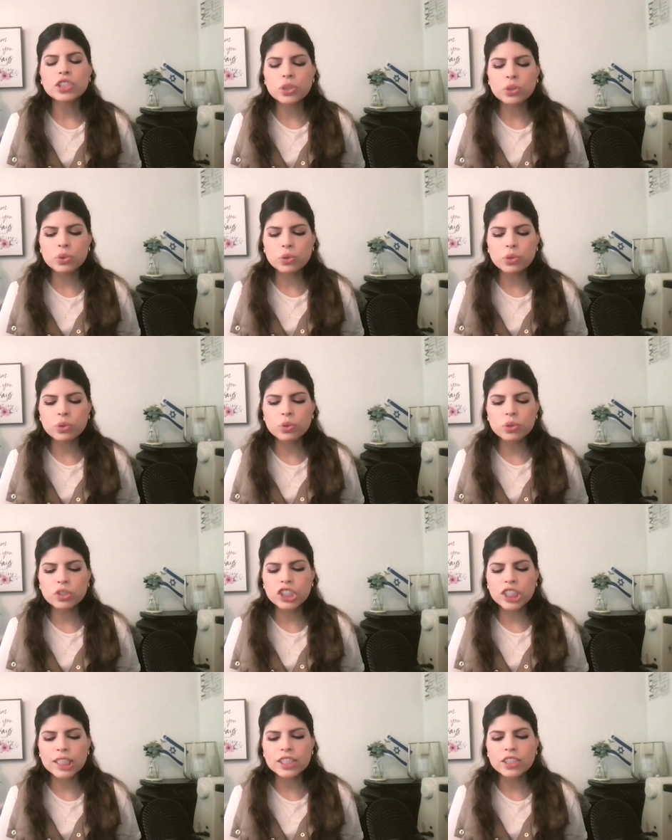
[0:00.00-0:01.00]
to
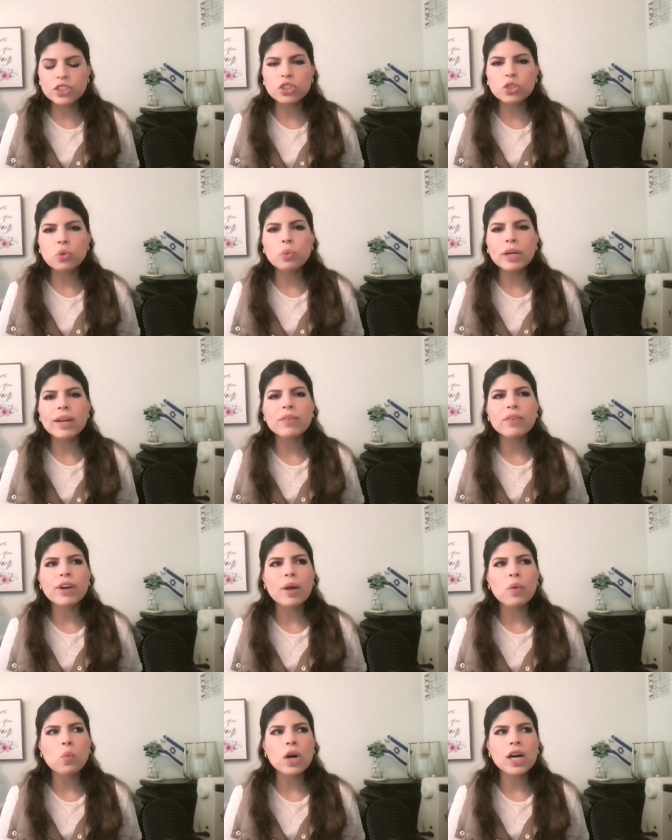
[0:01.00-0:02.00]
just do whatever
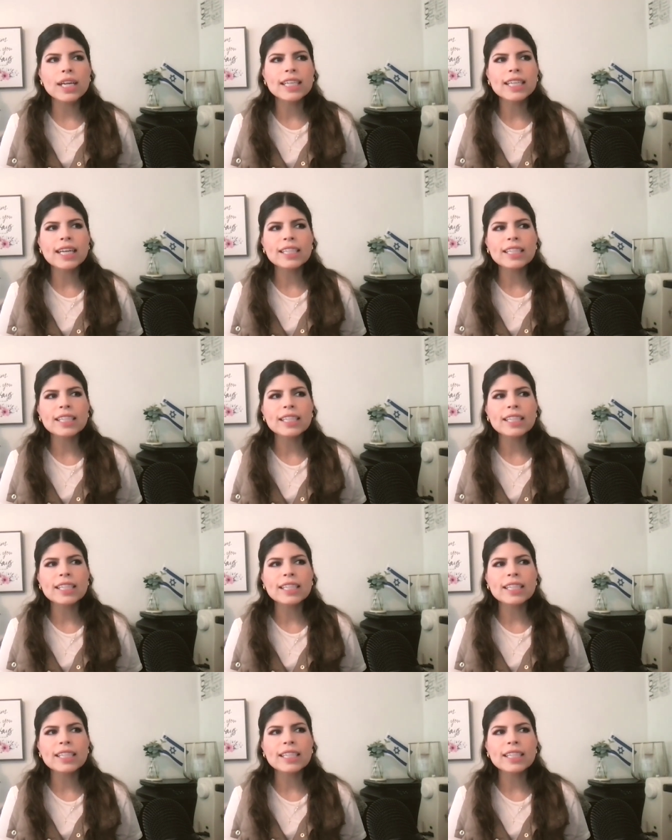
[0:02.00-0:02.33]
I wanted.